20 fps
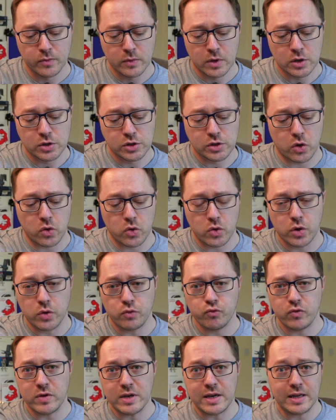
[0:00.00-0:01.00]
So you
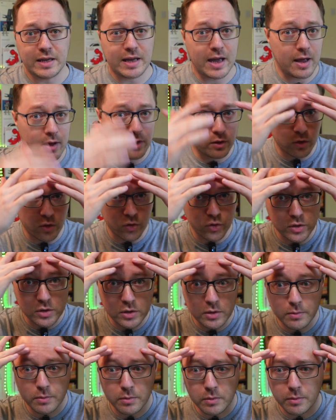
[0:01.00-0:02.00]
really get not just
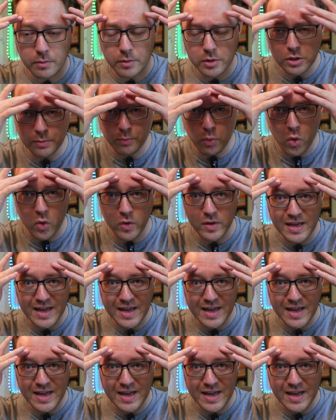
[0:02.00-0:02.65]
support